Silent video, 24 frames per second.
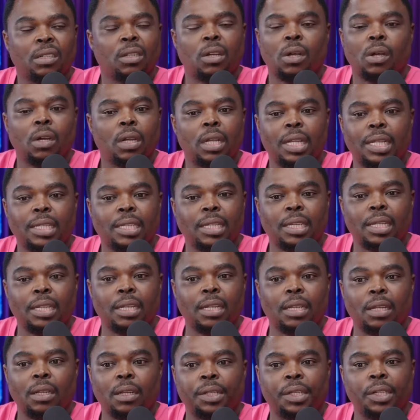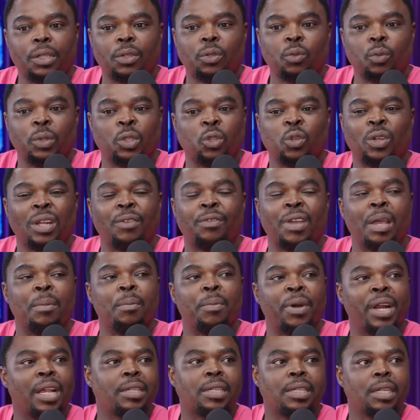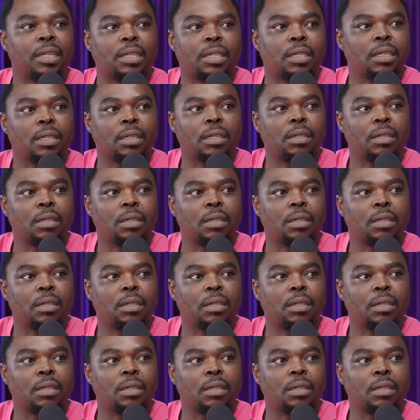No, we should have embraced it.